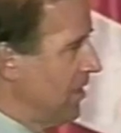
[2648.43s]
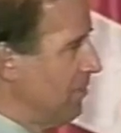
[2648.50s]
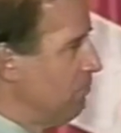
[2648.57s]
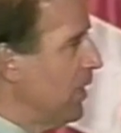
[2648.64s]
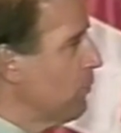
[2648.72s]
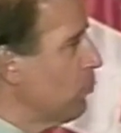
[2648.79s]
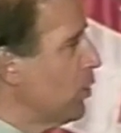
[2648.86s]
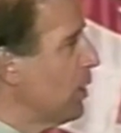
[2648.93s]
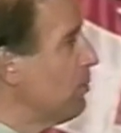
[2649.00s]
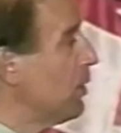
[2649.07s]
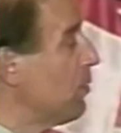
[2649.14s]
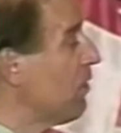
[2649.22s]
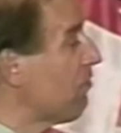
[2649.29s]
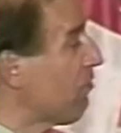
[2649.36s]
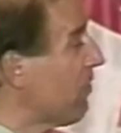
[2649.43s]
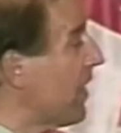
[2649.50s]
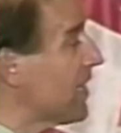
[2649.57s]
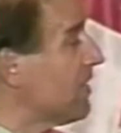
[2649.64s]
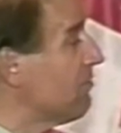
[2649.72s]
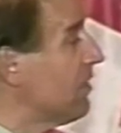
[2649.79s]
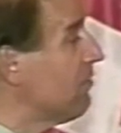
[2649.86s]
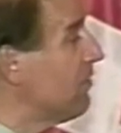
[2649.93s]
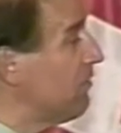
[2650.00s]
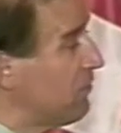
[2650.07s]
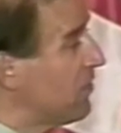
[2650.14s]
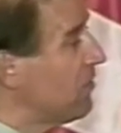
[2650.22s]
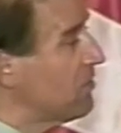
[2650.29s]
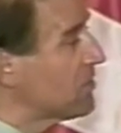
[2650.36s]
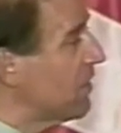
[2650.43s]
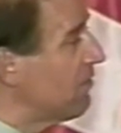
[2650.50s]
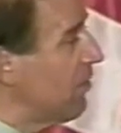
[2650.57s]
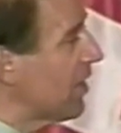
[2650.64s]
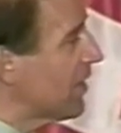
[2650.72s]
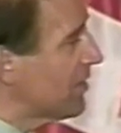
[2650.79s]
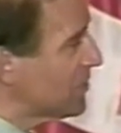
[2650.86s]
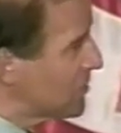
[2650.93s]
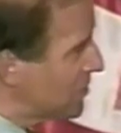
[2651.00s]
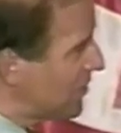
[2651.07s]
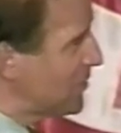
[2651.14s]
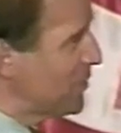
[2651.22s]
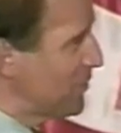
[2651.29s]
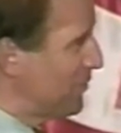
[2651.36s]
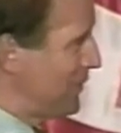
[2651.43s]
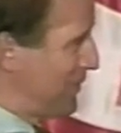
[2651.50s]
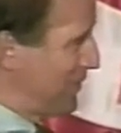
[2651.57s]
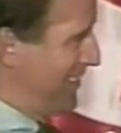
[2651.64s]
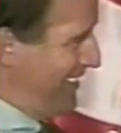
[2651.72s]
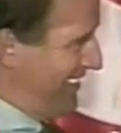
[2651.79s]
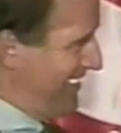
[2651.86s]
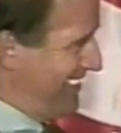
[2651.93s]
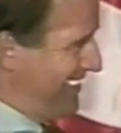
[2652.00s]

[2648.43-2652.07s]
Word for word: but would be reflective of the views of our constituencies.